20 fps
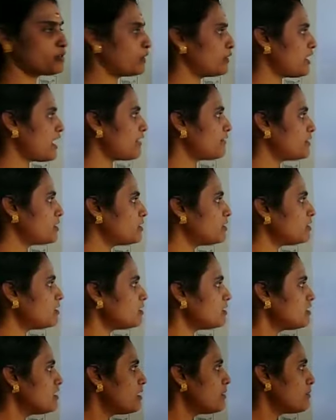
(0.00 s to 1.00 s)
You have to
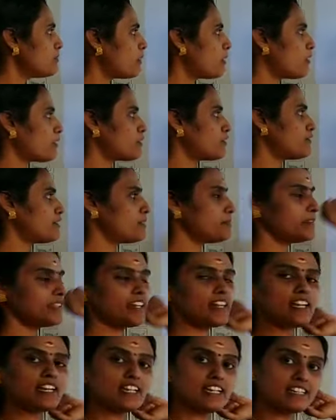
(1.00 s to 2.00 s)
borrow from
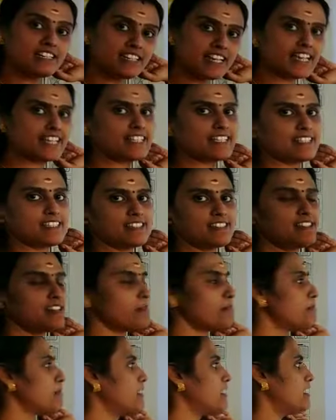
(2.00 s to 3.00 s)
the next
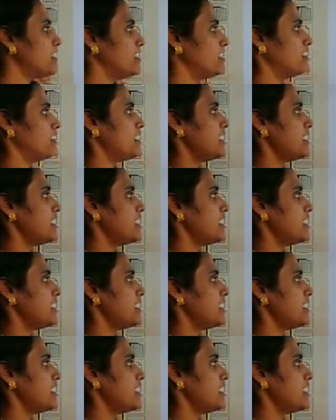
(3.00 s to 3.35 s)
number.